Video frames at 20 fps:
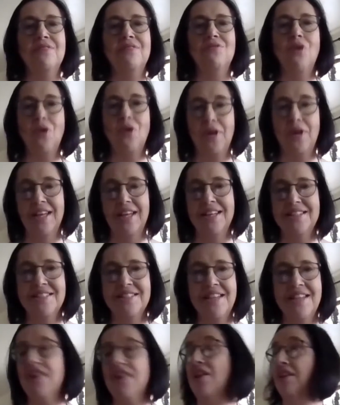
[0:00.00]
rocket,
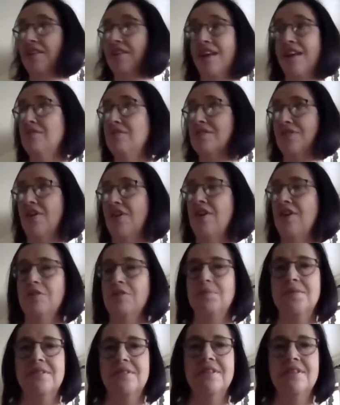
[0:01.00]
and loads of
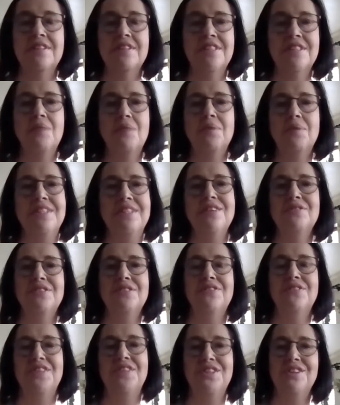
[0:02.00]
herbs. So we're
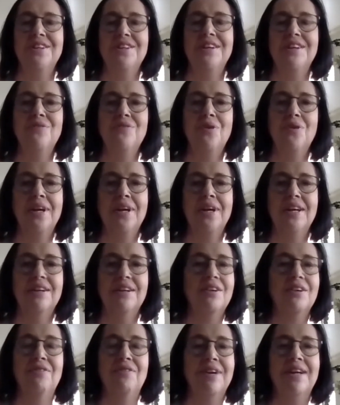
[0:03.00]
self-sufficient in rocket
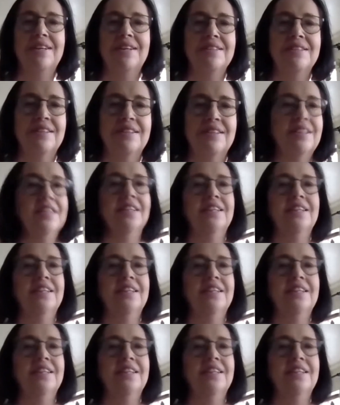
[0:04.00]
and coriander,